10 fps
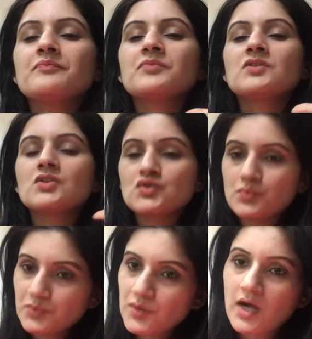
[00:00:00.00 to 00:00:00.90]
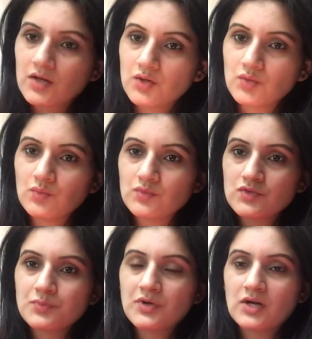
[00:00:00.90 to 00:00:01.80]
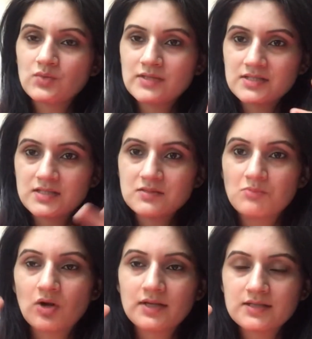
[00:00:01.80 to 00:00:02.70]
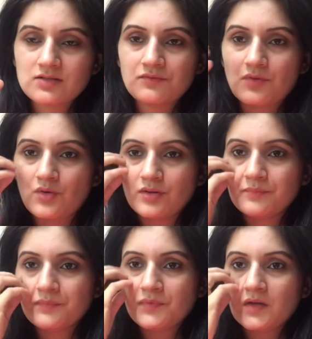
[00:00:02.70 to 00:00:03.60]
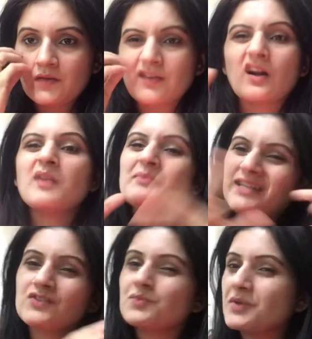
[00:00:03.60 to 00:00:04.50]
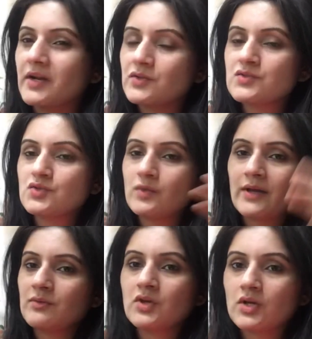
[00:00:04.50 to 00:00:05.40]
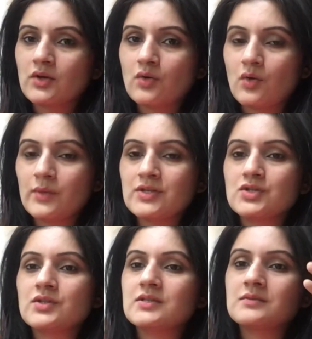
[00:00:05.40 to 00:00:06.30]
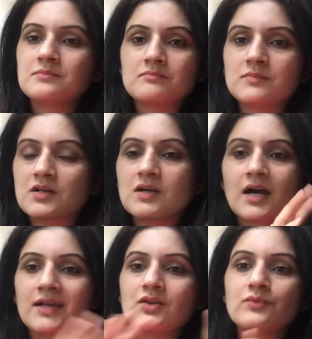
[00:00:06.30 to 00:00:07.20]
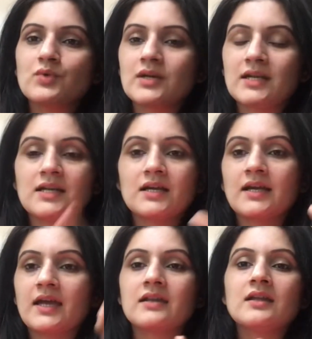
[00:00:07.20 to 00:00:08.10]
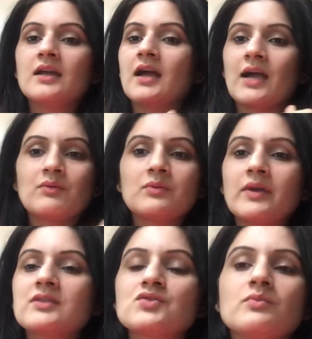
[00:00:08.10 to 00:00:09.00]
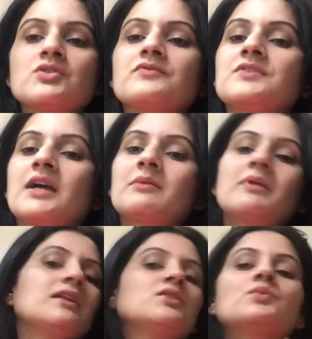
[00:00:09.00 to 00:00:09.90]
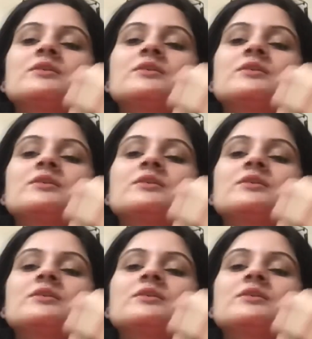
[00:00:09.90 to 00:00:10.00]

the soprano is the smallest of all. There are mini sopranos too. I will not go into the kind of ukulele again. I will waste too much of time. I'll do it